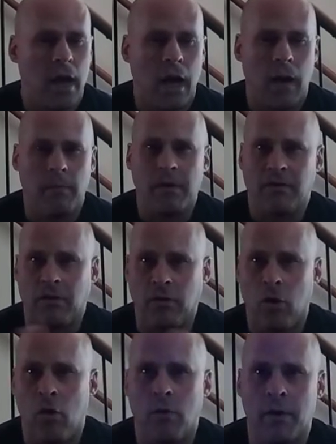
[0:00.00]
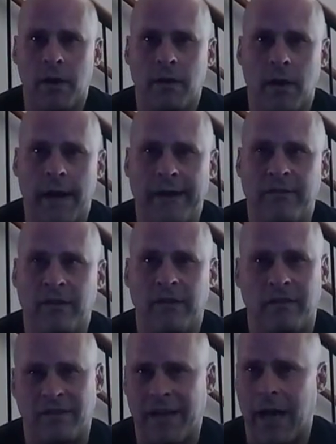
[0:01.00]
Because the lower end of
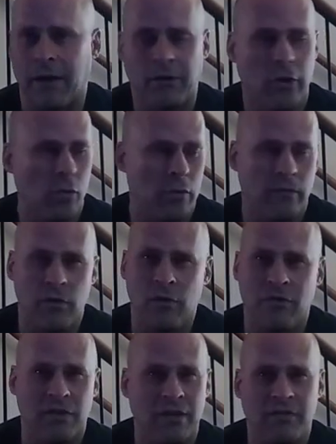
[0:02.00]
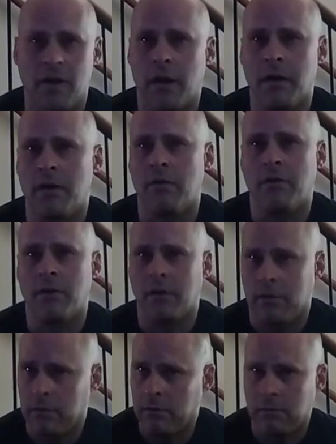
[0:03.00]
Hisense has gotten good reviews, and it's not near
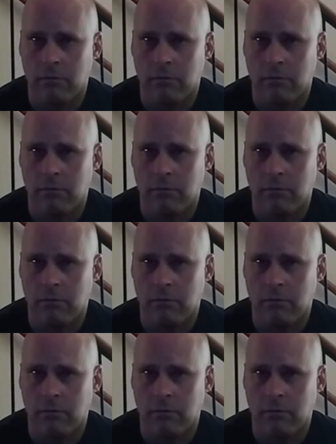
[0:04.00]
the